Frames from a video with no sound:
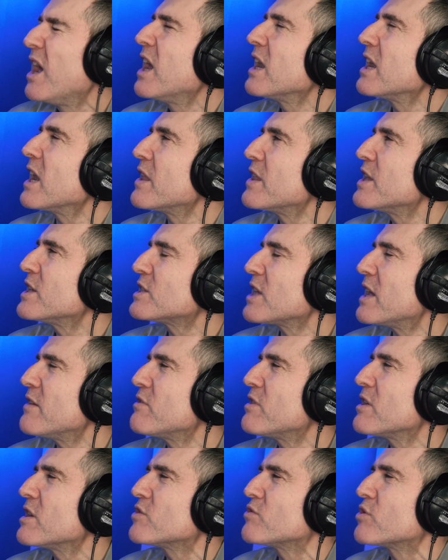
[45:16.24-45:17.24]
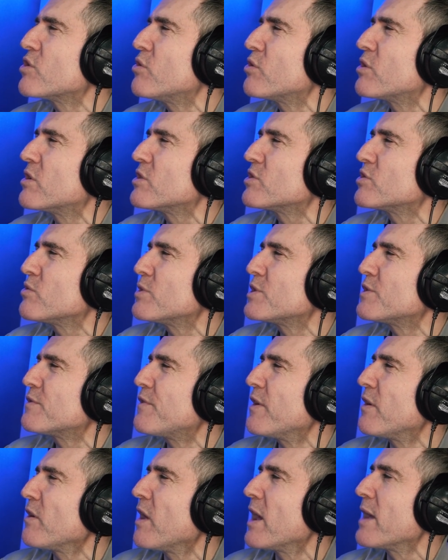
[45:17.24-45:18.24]
Like this, everything is recorded, has always
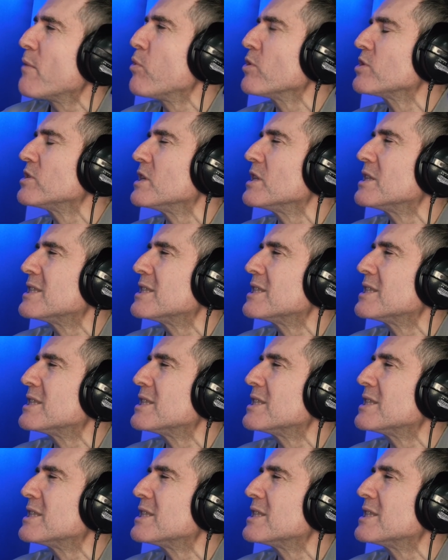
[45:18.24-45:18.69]
felt like it wasn't